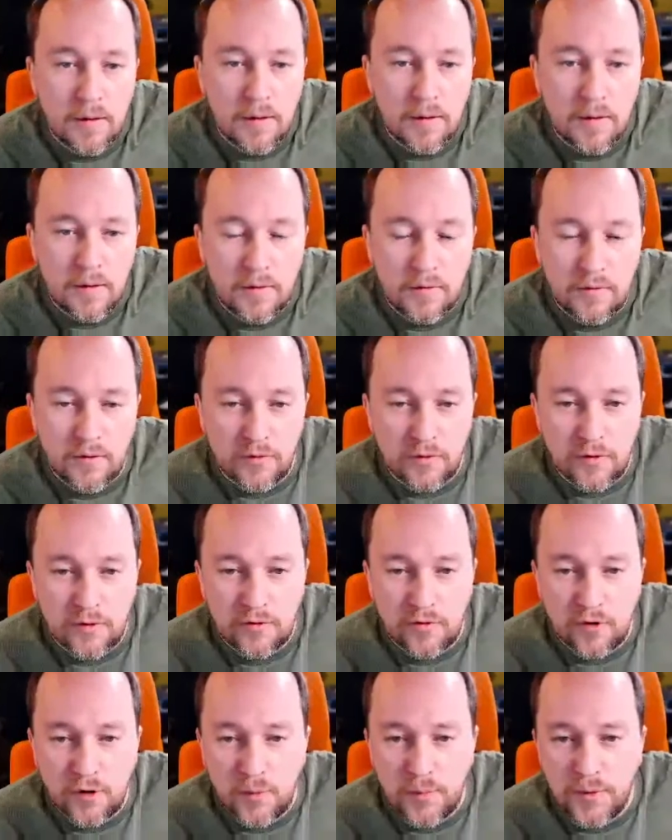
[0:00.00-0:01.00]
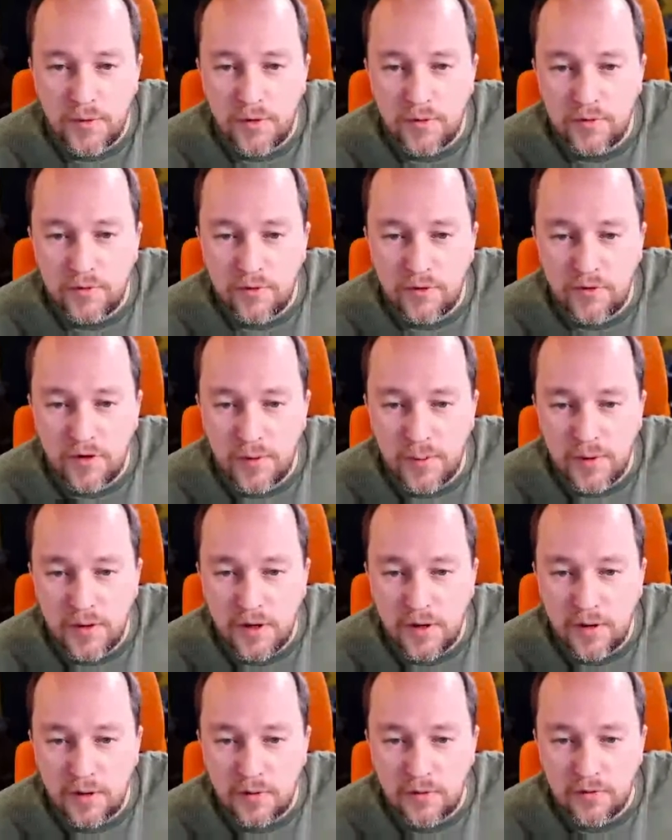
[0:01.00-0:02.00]
So it's going to show up as the same
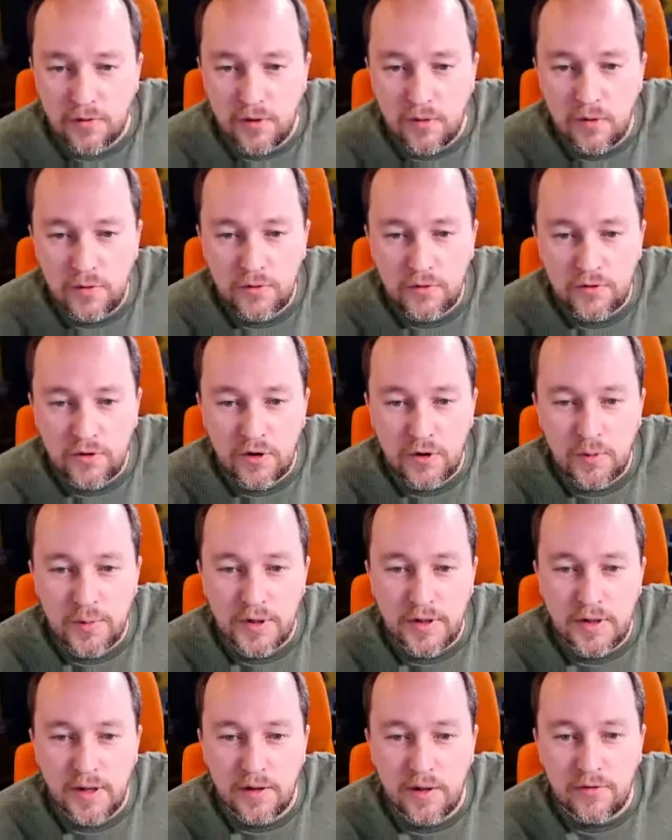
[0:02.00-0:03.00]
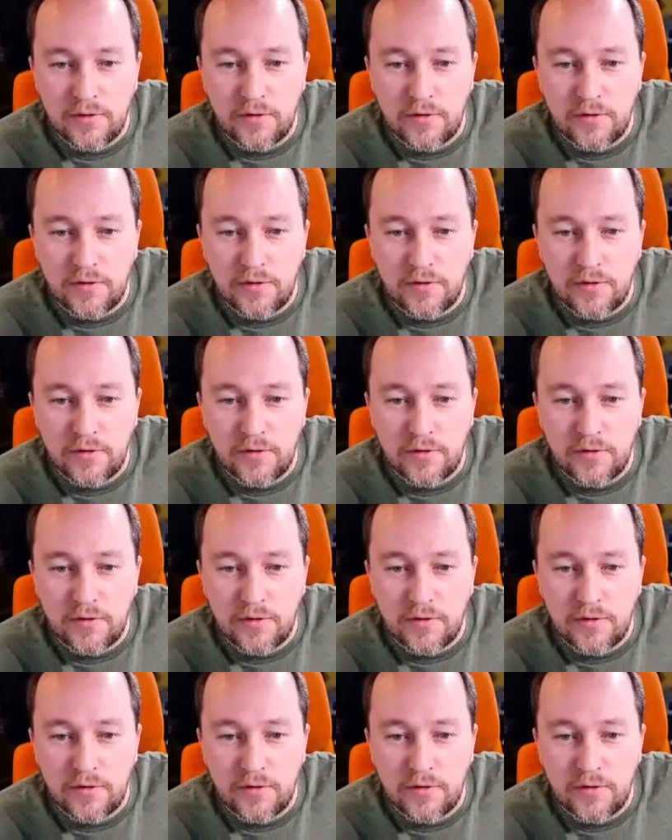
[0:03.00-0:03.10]
color as the holster, but yes, the